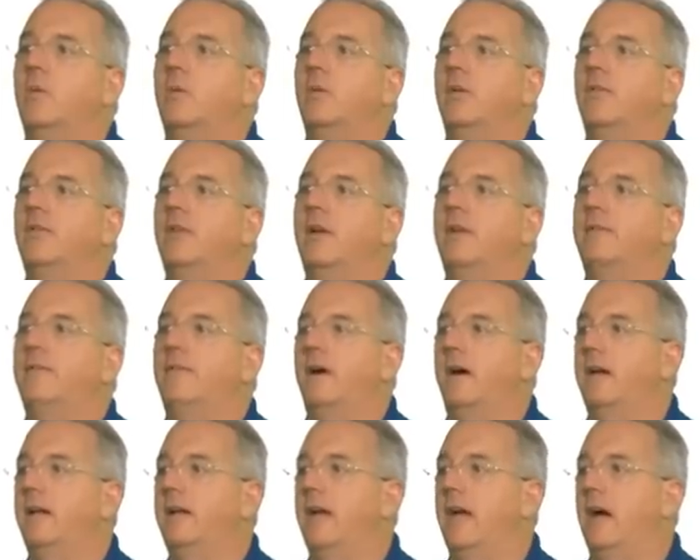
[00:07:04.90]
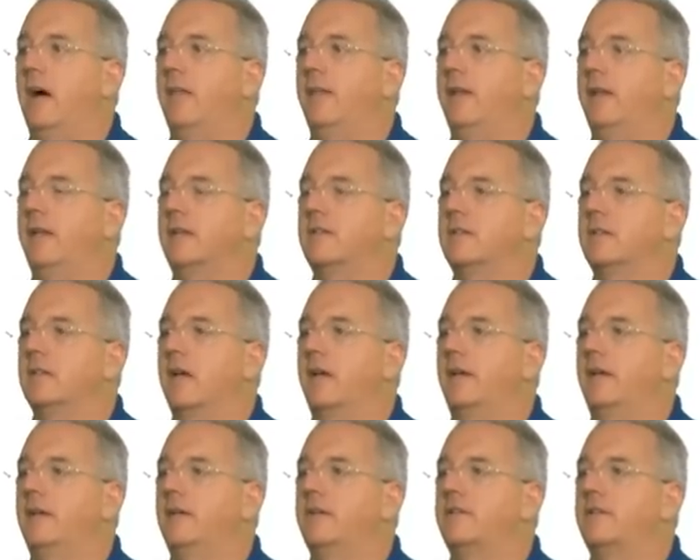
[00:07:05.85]
We'll say find now. I think it's
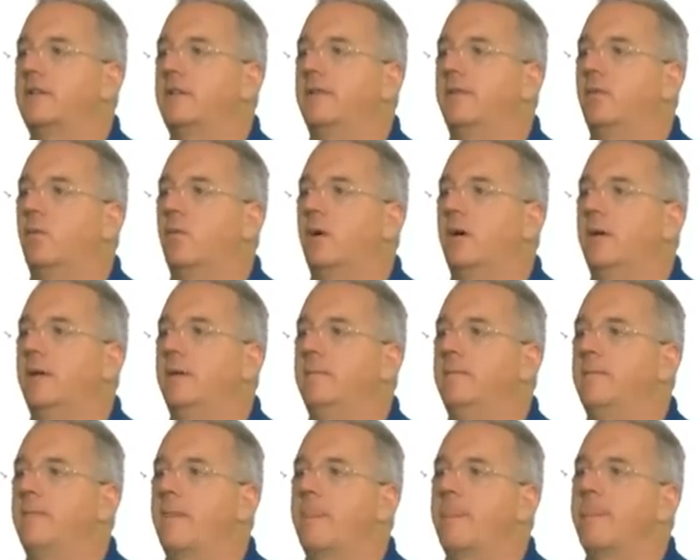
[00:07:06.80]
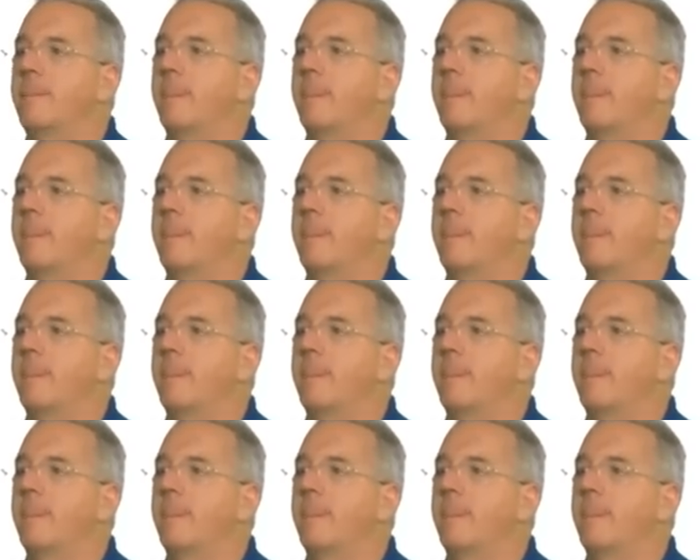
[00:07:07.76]
London serve one.